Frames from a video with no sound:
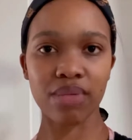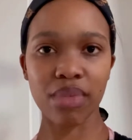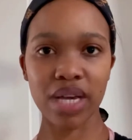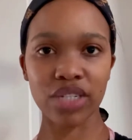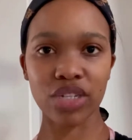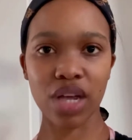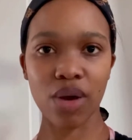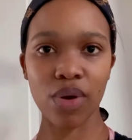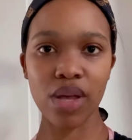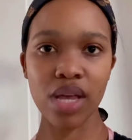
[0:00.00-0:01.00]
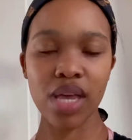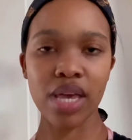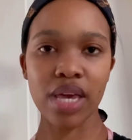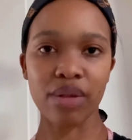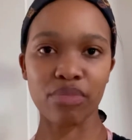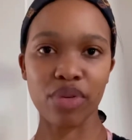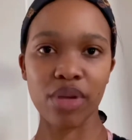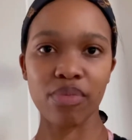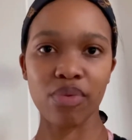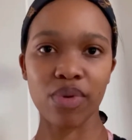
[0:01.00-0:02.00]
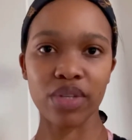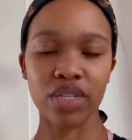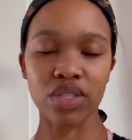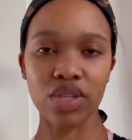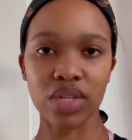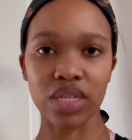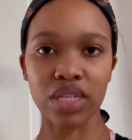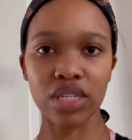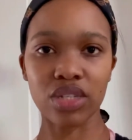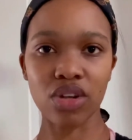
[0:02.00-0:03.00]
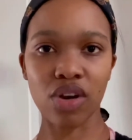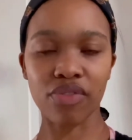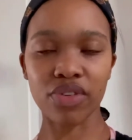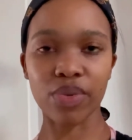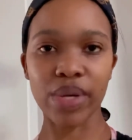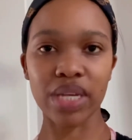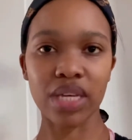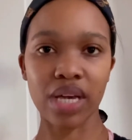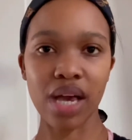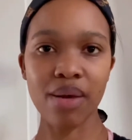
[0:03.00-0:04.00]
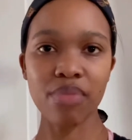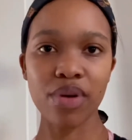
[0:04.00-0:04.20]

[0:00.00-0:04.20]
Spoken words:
my shower and prep what he's gonna eat after waking up.